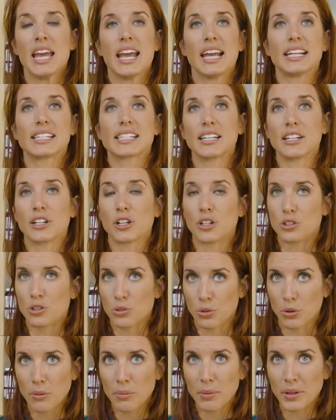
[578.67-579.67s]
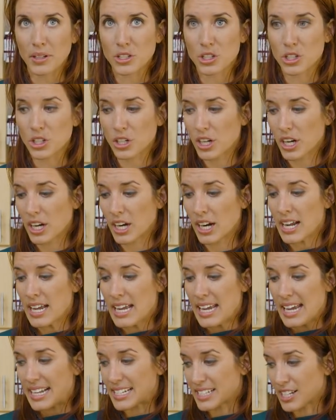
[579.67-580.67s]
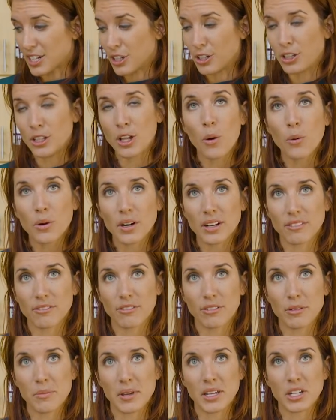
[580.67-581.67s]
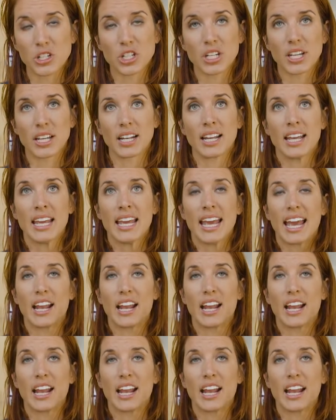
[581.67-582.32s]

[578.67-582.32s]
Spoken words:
It's gonna control blood sugar. It's gonna lower inflammation.